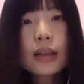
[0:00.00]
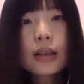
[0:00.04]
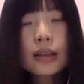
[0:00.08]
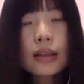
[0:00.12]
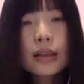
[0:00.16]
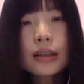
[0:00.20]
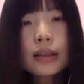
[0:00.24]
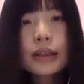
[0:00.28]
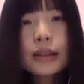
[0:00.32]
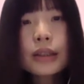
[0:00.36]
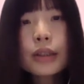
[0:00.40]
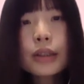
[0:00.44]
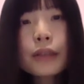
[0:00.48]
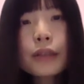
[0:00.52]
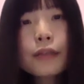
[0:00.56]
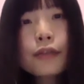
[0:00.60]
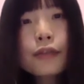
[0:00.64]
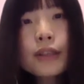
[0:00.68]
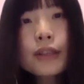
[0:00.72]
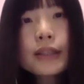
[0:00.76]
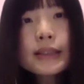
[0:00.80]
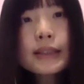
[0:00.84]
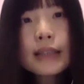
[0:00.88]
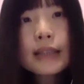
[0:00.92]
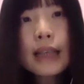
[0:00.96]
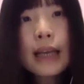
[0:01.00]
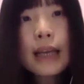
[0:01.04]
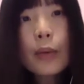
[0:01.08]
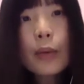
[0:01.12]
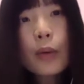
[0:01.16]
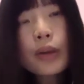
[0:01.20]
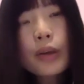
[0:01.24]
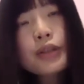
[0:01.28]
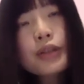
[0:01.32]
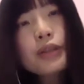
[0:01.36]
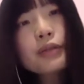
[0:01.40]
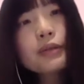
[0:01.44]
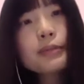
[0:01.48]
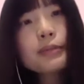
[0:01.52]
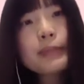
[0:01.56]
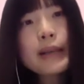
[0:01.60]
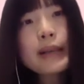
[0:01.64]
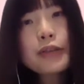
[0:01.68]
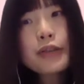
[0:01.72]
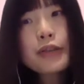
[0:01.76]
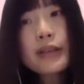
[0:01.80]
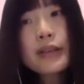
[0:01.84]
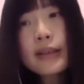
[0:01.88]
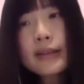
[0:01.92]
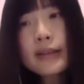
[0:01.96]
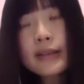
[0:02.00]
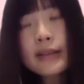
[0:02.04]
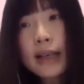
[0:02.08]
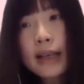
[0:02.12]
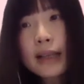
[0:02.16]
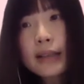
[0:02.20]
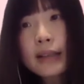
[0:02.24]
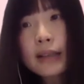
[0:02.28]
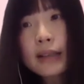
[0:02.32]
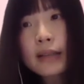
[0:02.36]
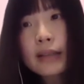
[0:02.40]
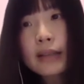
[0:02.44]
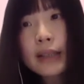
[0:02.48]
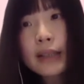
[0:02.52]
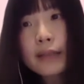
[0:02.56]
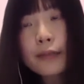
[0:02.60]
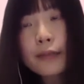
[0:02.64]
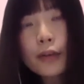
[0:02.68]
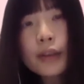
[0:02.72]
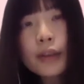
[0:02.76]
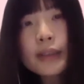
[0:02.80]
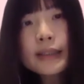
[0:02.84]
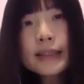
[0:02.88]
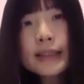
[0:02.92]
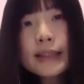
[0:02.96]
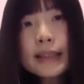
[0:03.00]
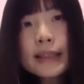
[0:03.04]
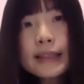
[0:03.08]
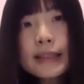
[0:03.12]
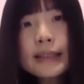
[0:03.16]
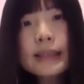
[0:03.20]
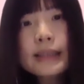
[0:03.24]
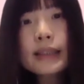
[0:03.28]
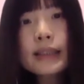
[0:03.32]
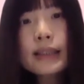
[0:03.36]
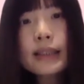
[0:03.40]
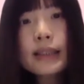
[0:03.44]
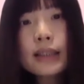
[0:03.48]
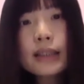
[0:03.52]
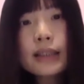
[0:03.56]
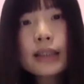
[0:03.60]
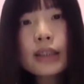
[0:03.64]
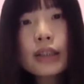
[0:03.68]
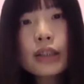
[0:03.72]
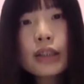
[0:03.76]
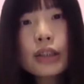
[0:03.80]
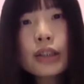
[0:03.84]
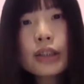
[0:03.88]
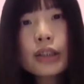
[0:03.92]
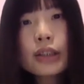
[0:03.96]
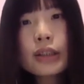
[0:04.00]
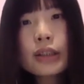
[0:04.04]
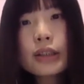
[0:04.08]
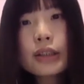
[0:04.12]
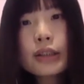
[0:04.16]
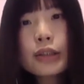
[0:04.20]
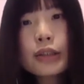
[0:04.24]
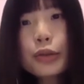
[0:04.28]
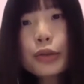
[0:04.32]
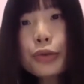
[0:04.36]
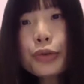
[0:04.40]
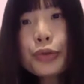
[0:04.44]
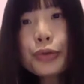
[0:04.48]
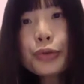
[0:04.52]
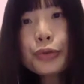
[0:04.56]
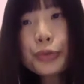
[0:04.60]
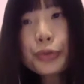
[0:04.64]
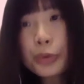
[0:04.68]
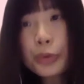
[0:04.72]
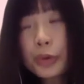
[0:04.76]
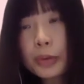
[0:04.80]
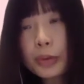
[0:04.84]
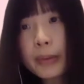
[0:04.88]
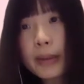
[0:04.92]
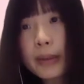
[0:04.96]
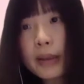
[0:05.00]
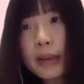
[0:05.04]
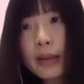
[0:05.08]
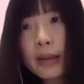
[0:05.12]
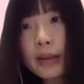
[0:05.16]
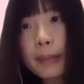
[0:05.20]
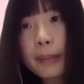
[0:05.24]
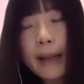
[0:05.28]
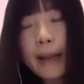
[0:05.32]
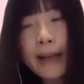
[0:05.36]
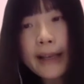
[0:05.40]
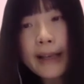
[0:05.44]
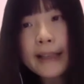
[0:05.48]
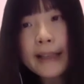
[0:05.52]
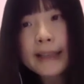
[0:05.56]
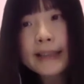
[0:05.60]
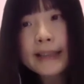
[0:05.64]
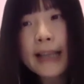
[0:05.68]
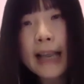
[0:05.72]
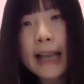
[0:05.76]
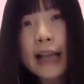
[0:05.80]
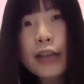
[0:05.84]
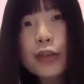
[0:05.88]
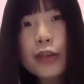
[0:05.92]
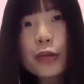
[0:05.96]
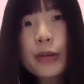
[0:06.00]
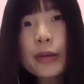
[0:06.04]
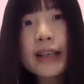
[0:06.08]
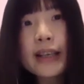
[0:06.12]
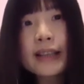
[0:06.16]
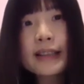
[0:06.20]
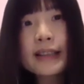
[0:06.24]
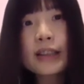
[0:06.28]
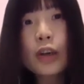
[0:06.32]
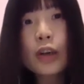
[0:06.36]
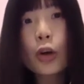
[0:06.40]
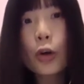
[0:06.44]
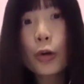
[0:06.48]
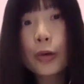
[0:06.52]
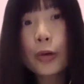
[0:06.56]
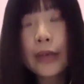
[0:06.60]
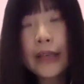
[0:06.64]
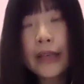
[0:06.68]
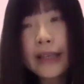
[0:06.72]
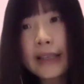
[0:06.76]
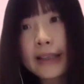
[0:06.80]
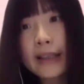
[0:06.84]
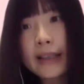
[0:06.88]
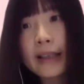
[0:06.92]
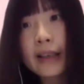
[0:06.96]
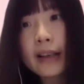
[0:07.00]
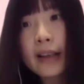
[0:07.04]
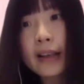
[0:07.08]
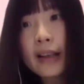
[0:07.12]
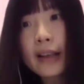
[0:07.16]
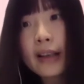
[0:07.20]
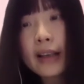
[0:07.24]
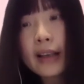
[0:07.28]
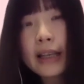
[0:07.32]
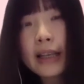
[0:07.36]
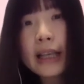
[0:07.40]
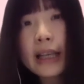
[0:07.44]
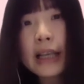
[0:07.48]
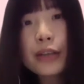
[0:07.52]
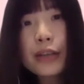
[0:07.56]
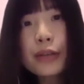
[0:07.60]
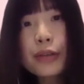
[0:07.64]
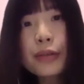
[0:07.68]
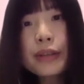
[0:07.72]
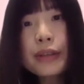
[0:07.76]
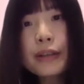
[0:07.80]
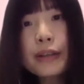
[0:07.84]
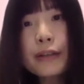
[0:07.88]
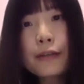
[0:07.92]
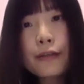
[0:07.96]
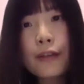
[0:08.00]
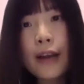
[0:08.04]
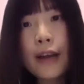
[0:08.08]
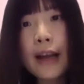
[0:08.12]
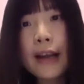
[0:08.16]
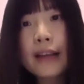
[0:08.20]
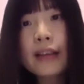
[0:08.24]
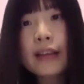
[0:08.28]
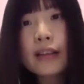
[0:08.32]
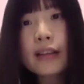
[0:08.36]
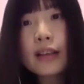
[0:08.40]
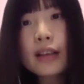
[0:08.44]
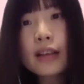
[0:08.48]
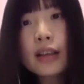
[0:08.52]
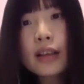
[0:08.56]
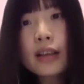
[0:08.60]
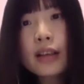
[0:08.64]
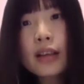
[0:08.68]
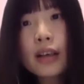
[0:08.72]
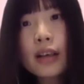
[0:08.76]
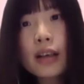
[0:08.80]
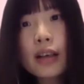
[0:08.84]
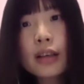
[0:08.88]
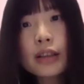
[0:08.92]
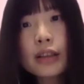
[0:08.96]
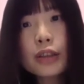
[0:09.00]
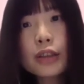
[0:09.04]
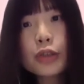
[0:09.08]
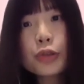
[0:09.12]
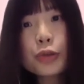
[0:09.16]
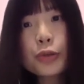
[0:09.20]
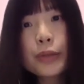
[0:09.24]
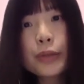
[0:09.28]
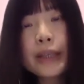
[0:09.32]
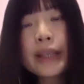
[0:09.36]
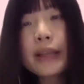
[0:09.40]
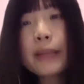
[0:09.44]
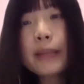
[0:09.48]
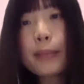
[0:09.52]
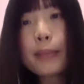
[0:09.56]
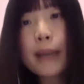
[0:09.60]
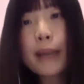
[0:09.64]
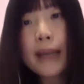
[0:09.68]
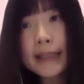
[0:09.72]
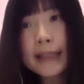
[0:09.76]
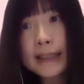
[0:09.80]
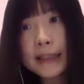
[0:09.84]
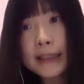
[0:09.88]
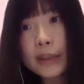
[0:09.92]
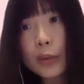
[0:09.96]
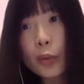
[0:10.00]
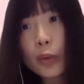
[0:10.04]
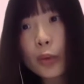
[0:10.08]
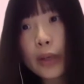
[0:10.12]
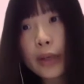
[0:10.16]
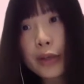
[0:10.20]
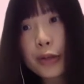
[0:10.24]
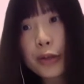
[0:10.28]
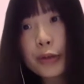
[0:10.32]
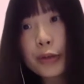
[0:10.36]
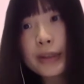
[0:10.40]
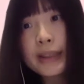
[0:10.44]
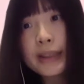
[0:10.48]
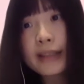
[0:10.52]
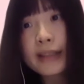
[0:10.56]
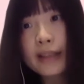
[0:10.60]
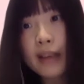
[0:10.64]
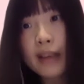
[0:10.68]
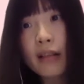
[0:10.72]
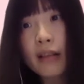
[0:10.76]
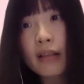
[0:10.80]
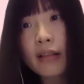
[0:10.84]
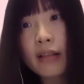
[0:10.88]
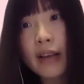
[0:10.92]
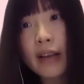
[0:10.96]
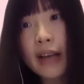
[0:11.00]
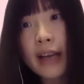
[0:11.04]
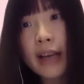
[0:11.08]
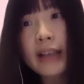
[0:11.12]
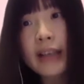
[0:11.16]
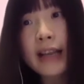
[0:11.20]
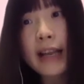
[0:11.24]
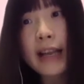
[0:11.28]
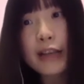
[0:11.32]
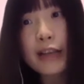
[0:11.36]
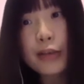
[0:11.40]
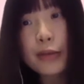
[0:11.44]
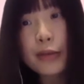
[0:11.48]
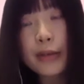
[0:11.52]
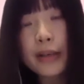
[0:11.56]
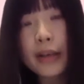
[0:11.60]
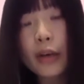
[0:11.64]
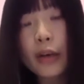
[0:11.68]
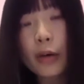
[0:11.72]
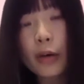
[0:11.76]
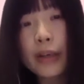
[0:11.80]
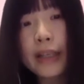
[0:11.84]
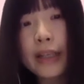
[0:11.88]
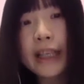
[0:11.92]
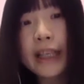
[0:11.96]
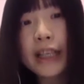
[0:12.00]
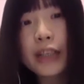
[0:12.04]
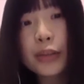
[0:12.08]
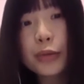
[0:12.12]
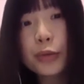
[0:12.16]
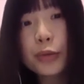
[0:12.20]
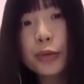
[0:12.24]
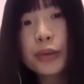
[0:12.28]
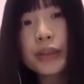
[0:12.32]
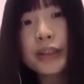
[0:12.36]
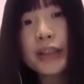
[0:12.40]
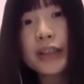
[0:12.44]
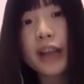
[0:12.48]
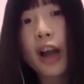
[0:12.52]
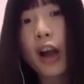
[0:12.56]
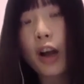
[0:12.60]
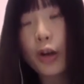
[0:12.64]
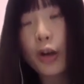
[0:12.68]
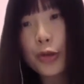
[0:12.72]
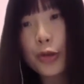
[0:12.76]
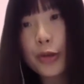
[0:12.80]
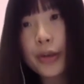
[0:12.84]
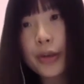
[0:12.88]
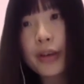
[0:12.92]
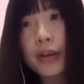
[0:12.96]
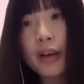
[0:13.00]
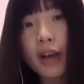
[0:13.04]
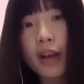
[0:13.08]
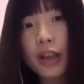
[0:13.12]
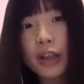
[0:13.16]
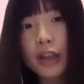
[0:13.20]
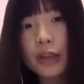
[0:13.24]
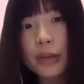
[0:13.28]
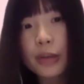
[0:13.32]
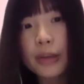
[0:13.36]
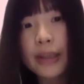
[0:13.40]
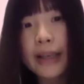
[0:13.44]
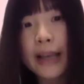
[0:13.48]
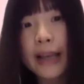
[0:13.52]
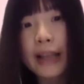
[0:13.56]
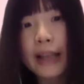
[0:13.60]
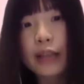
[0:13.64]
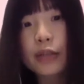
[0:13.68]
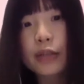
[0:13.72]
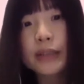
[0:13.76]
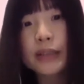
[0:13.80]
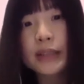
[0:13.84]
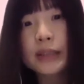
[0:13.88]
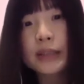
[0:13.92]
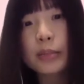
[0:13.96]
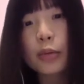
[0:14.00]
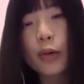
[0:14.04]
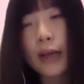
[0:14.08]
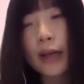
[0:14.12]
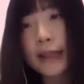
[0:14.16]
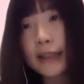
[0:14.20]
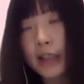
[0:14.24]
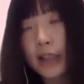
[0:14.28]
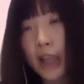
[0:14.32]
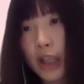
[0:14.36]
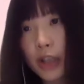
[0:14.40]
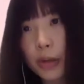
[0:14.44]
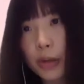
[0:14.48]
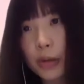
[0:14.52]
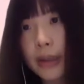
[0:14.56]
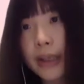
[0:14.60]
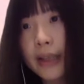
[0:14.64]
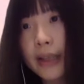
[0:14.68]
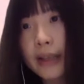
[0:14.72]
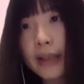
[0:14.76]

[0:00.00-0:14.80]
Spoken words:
So the first I want to mention is that for this two group mechanism, actually it's already can unify the three mechanisms we are using now. It actually already includes the auction lottery and the reserve price lottery.